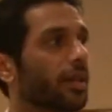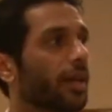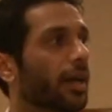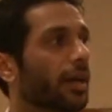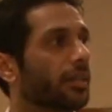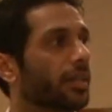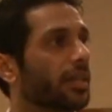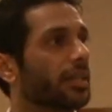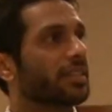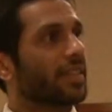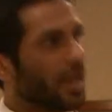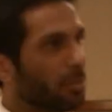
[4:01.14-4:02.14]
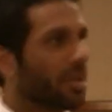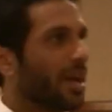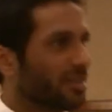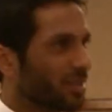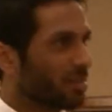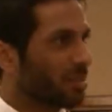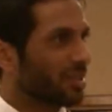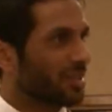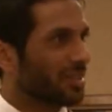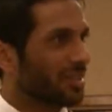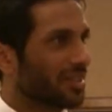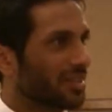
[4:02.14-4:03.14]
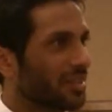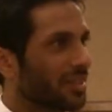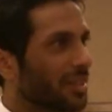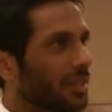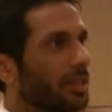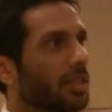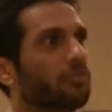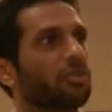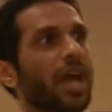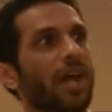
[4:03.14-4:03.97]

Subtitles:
and then sandblasting businesses. If you